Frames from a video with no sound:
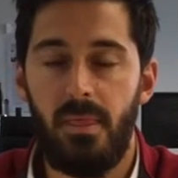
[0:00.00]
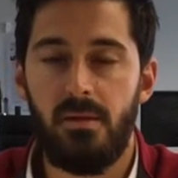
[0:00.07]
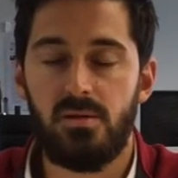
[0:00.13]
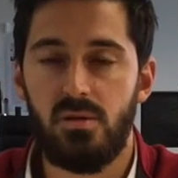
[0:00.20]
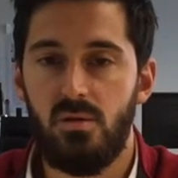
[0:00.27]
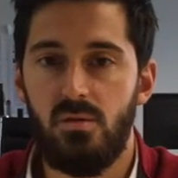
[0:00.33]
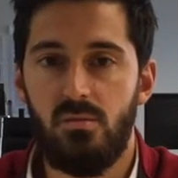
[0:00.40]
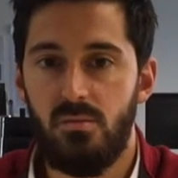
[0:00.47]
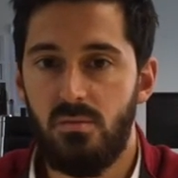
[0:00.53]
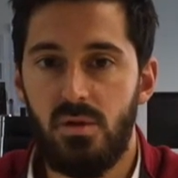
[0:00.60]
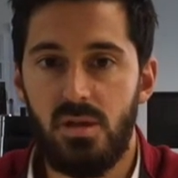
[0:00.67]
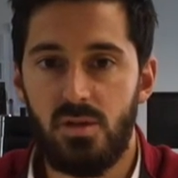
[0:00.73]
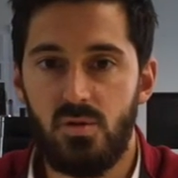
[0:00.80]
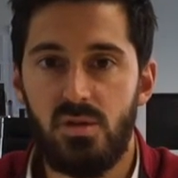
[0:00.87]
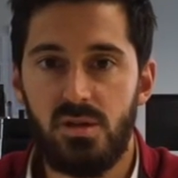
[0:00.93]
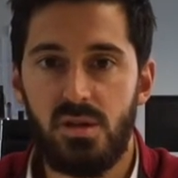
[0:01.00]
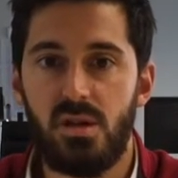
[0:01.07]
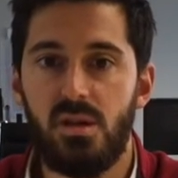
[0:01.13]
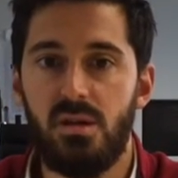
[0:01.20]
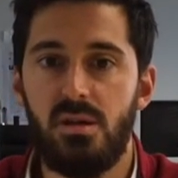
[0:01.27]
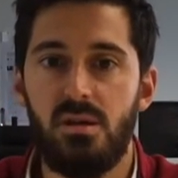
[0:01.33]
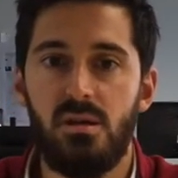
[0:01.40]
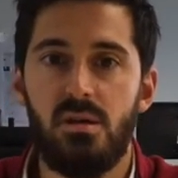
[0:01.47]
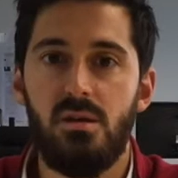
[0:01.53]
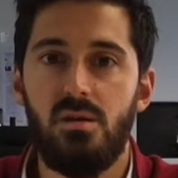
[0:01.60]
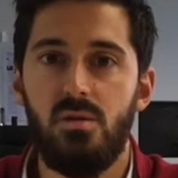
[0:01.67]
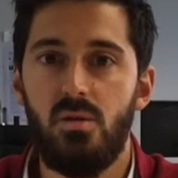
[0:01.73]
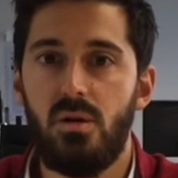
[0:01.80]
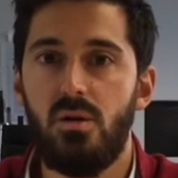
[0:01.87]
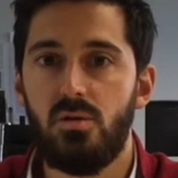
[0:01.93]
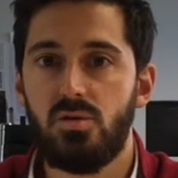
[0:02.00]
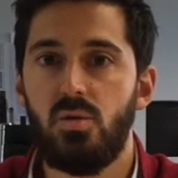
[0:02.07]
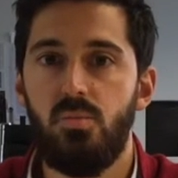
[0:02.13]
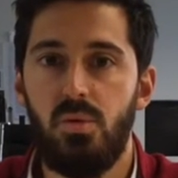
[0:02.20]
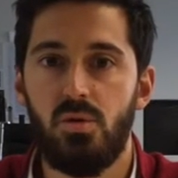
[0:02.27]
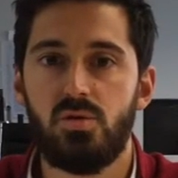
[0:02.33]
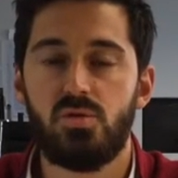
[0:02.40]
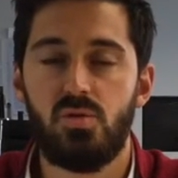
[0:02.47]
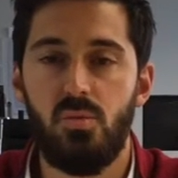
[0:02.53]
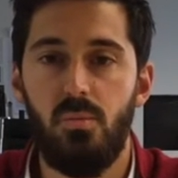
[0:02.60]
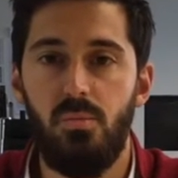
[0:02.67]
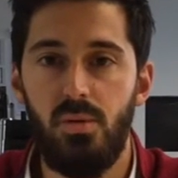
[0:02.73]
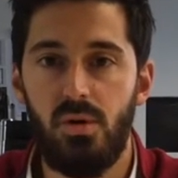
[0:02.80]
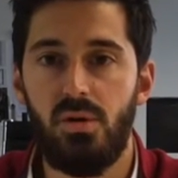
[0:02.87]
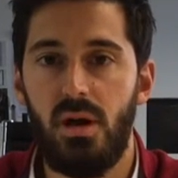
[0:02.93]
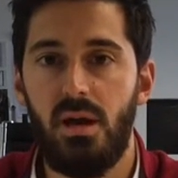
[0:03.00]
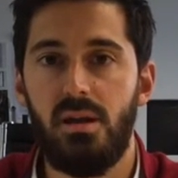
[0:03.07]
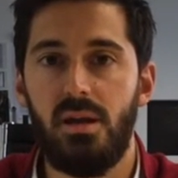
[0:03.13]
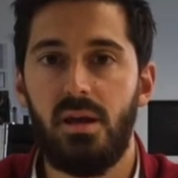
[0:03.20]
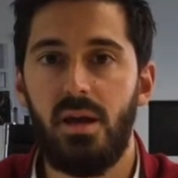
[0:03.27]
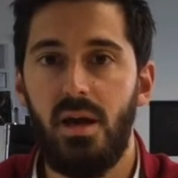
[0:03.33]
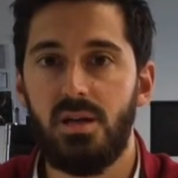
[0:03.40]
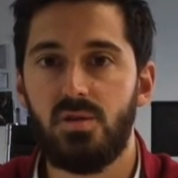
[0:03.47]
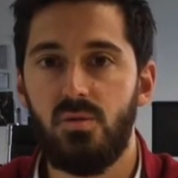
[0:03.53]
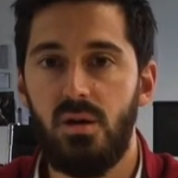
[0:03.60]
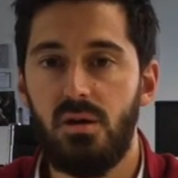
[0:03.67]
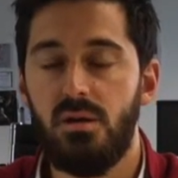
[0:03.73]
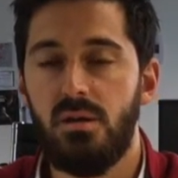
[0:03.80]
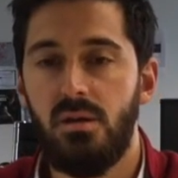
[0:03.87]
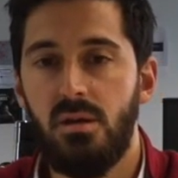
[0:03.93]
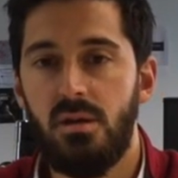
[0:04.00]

So intrinsically, you are not supposed to burn any cash, right?